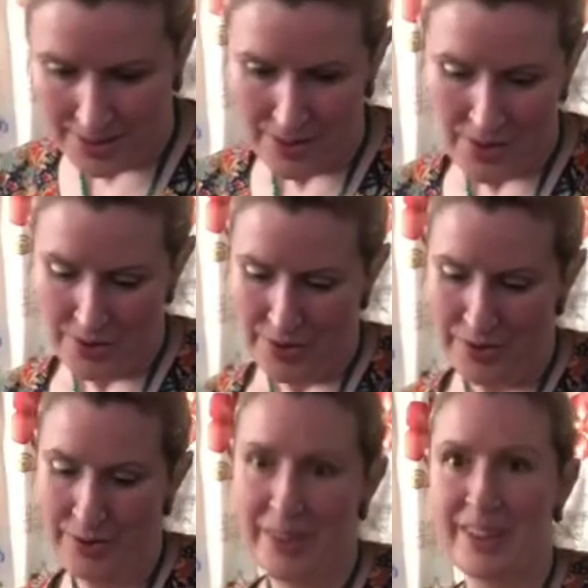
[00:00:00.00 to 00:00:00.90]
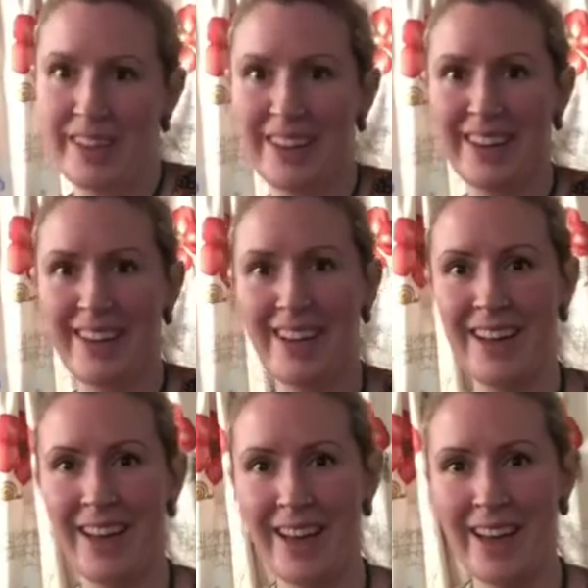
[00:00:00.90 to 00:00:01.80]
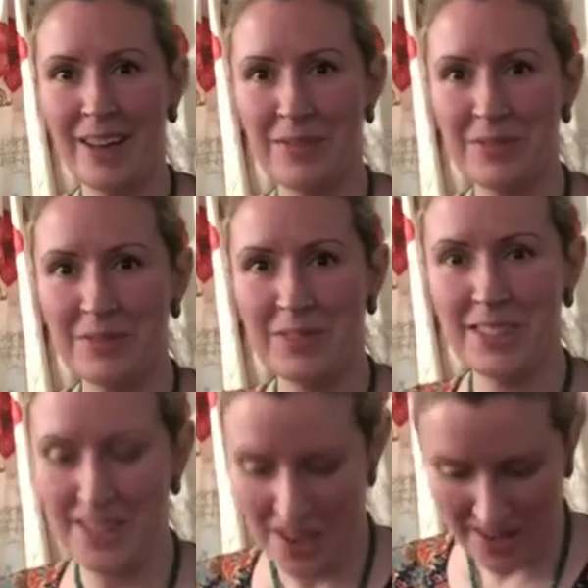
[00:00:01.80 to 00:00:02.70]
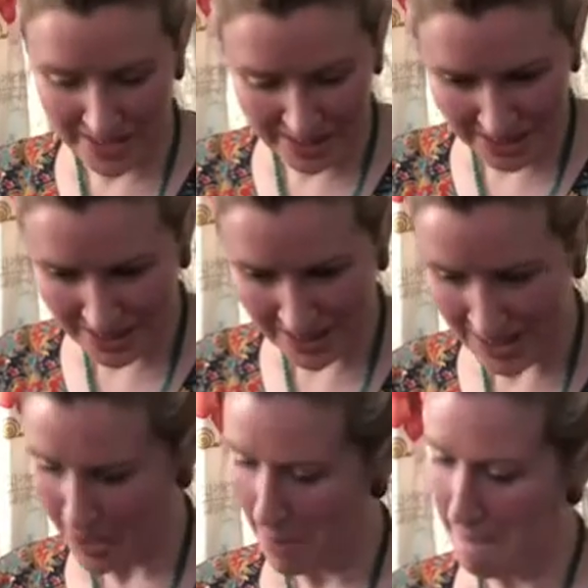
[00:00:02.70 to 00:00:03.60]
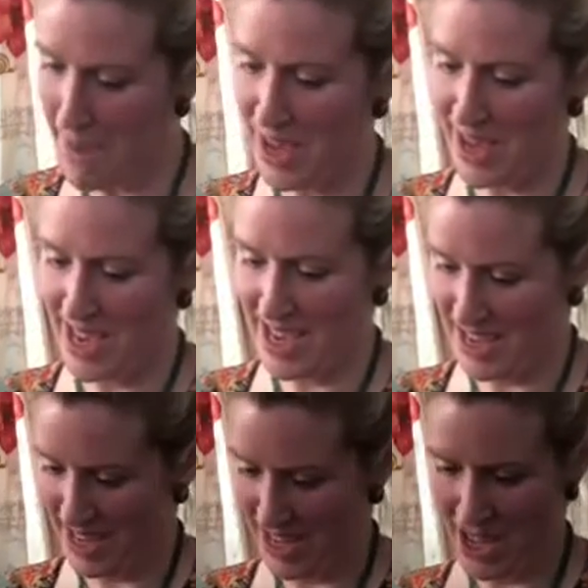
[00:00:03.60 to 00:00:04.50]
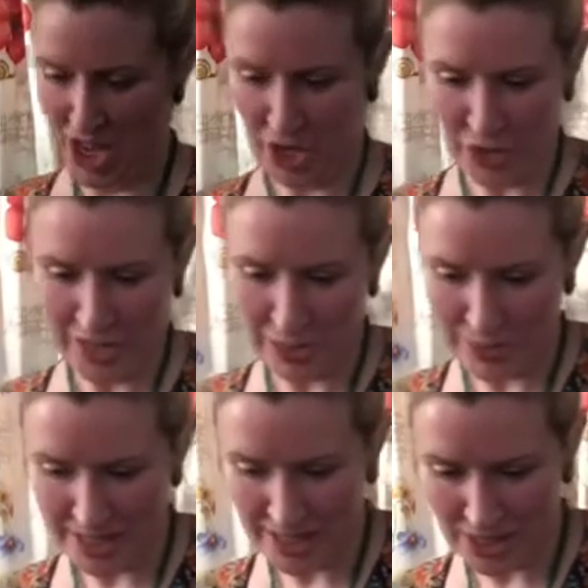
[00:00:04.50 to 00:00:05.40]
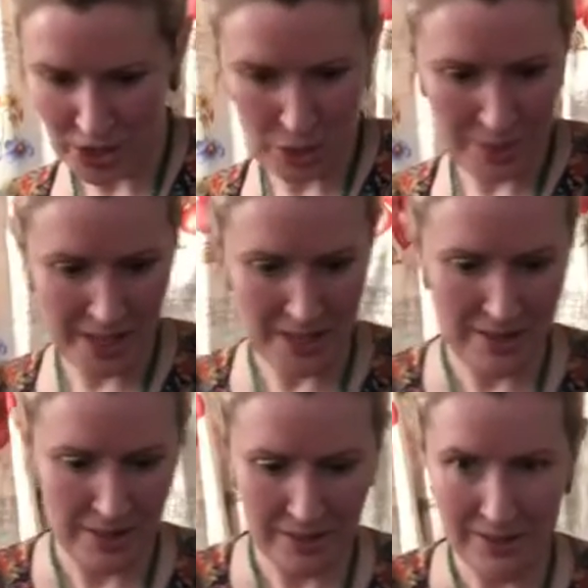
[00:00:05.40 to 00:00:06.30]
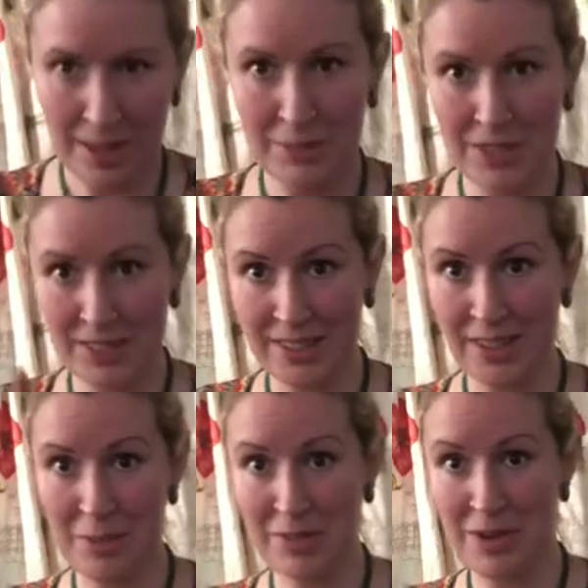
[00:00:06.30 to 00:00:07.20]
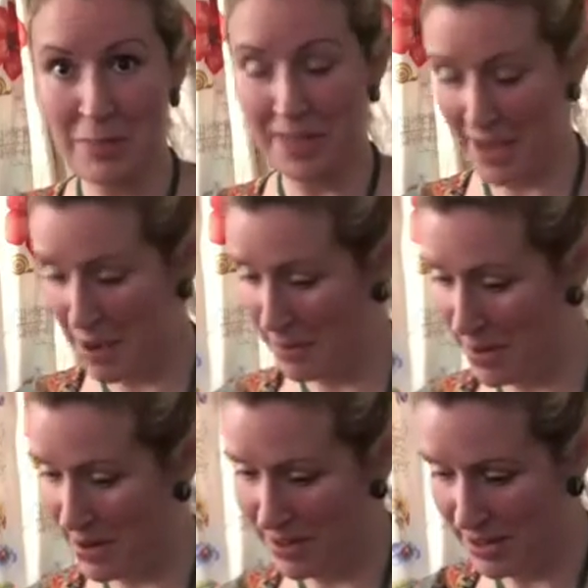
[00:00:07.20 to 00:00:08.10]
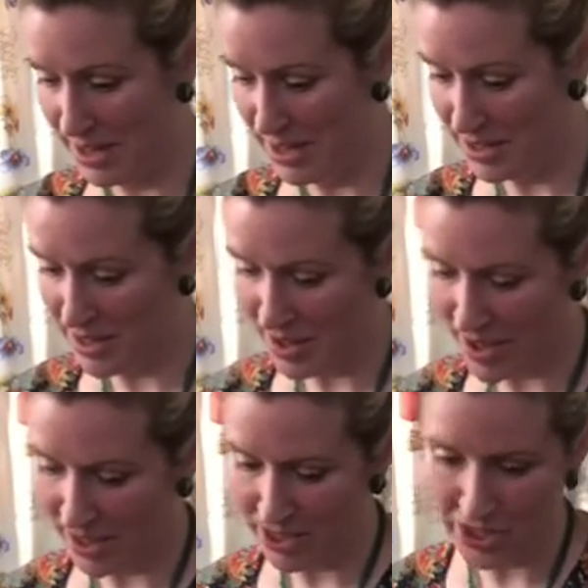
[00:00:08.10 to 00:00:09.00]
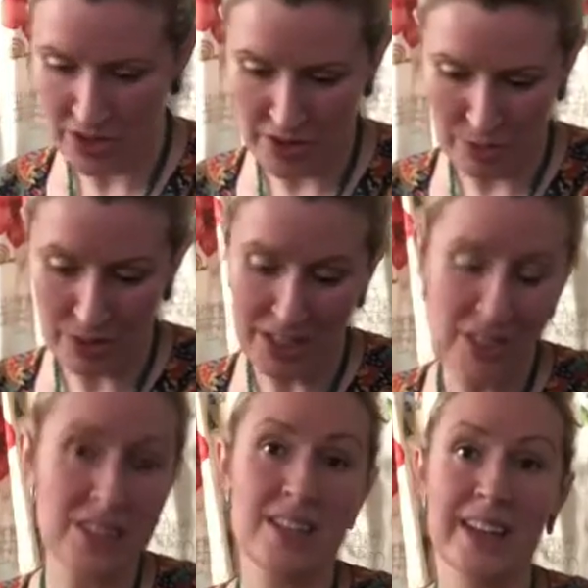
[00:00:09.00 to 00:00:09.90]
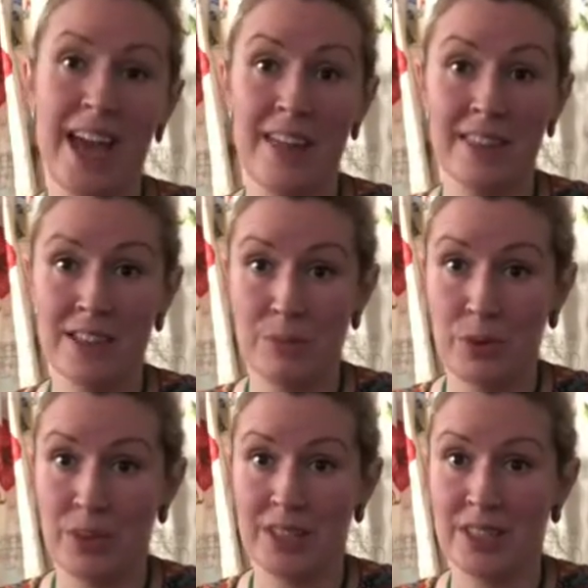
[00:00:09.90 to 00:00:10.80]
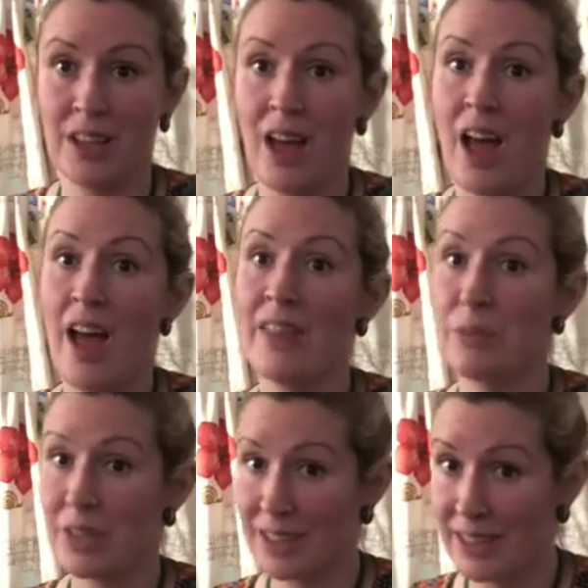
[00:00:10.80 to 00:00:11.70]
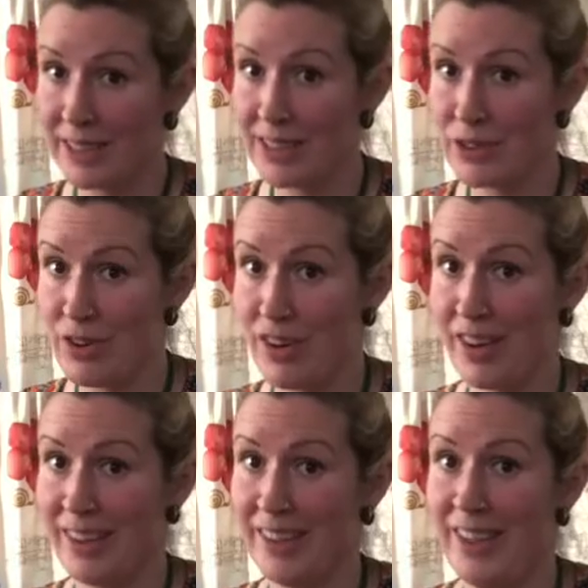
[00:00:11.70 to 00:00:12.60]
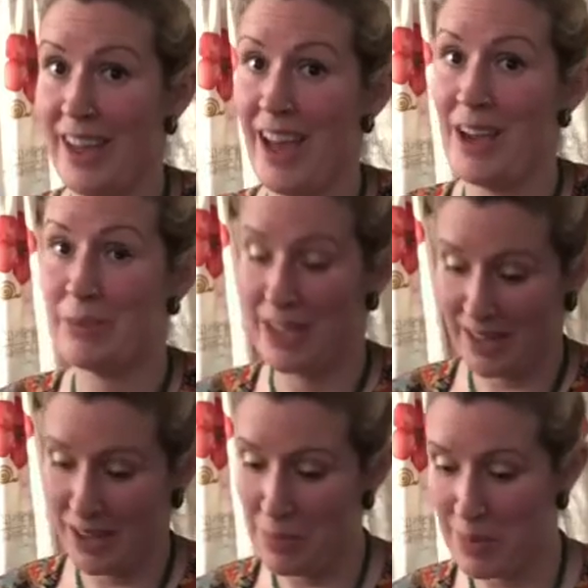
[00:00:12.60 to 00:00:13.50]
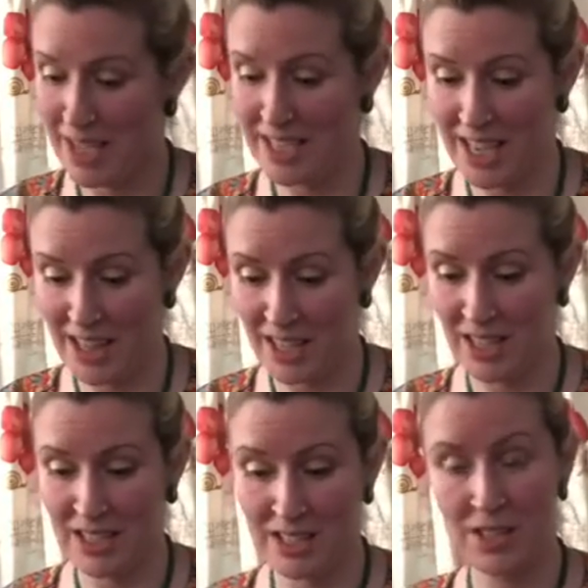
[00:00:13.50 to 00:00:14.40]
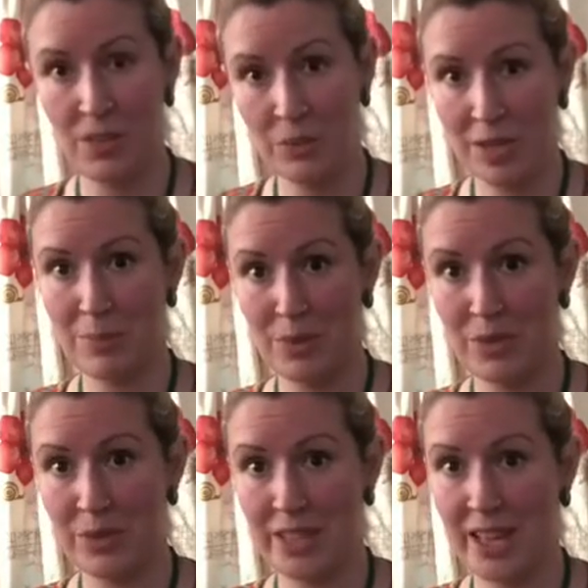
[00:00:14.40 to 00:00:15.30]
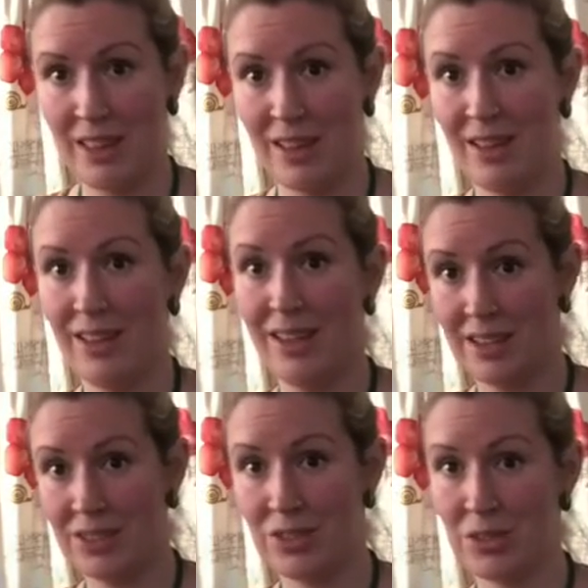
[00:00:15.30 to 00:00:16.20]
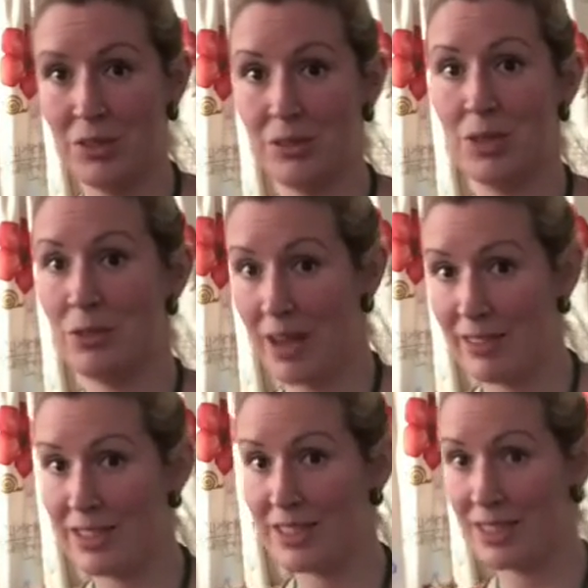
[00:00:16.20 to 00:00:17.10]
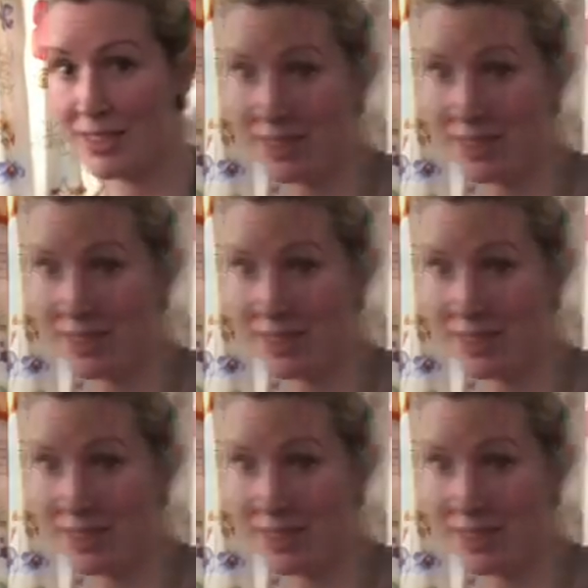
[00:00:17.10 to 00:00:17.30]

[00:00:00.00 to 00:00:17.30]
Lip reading: So, I have designed my Cricket Wings superhero. I'm just going to come and grab the camera so that I can show you what it looks like at this point, and then we're going to let it dry, and we're going to come back together so that we can put it all together into your characters.